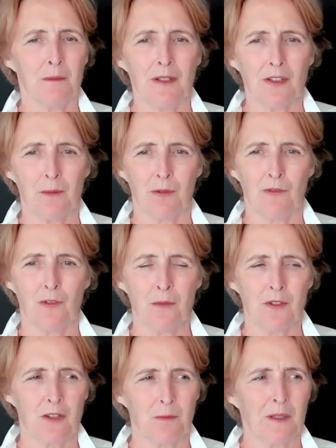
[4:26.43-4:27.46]
committed
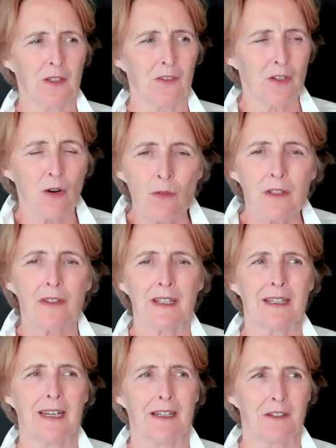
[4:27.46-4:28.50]
performances because the only
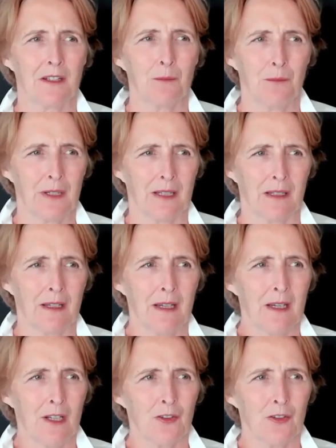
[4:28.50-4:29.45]
thing an actor can bring